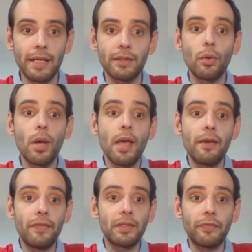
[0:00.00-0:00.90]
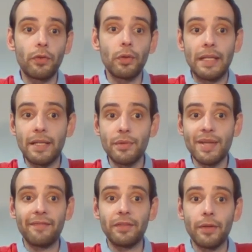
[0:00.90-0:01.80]
So first of all, here you
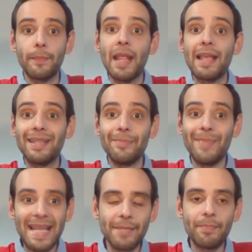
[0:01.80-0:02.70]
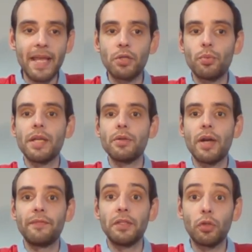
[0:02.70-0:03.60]
have the main page where you
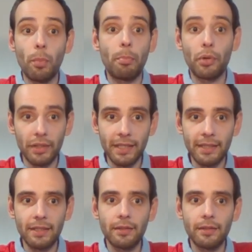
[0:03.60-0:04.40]
have the top products.